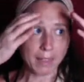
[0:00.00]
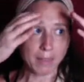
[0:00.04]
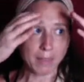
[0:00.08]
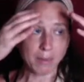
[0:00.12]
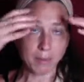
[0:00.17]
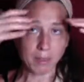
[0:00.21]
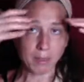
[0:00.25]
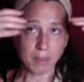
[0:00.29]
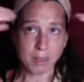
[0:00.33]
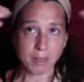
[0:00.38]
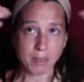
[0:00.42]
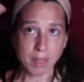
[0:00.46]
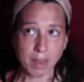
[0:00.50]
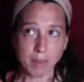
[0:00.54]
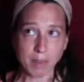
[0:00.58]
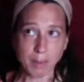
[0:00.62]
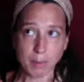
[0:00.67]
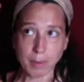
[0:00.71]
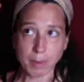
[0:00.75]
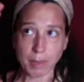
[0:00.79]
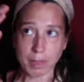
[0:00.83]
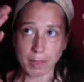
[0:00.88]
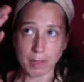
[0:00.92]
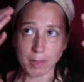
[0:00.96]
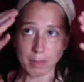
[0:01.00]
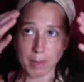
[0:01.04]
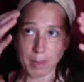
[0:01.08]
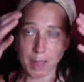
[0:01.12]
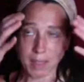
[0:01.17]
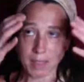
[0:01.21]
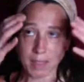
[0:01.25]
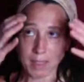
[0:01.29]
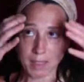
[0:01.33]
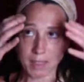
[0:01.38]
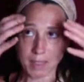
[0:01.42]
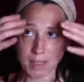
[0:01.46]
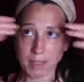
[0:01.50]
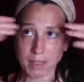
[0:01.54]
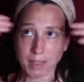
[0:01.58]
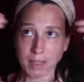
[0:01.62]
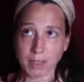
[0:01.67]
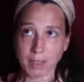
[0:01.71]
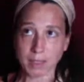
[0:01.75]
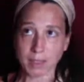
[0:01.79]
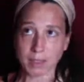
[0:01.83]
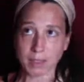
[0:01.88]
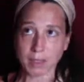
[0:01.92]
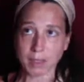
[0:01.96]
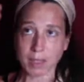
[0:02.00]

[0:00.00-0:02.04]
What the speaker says: Well, every part of your body is like that too.